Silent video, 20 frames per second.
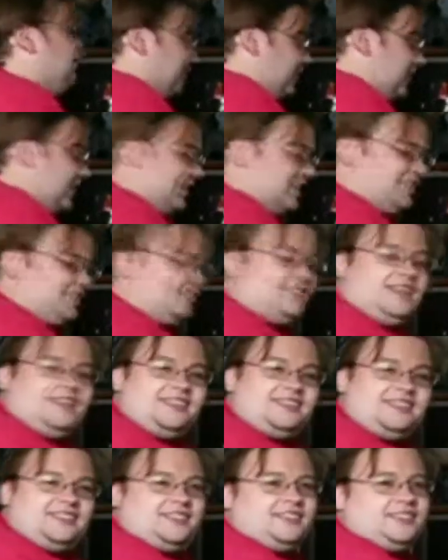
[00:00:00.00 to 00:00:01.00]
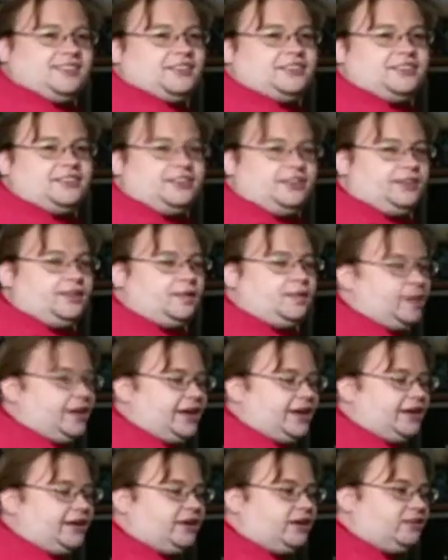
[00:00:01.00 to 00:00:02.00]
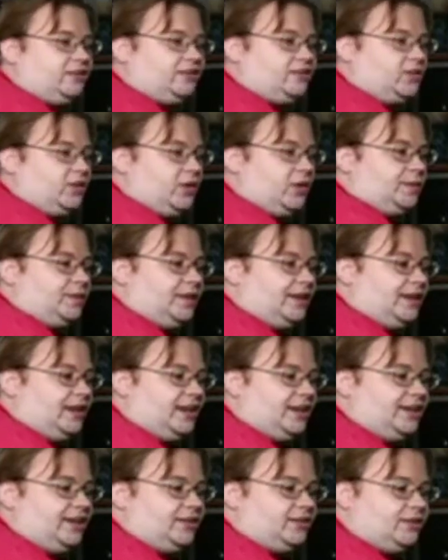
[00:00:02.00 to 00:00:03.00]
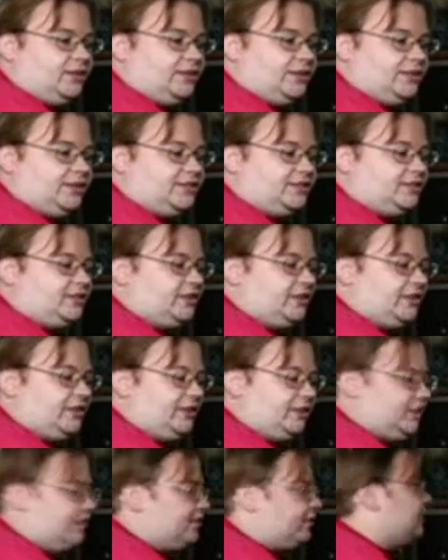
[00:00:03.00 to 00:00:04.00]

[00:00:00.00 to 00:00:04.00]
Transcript: But yes, that is essentially the background story behind all these cereals.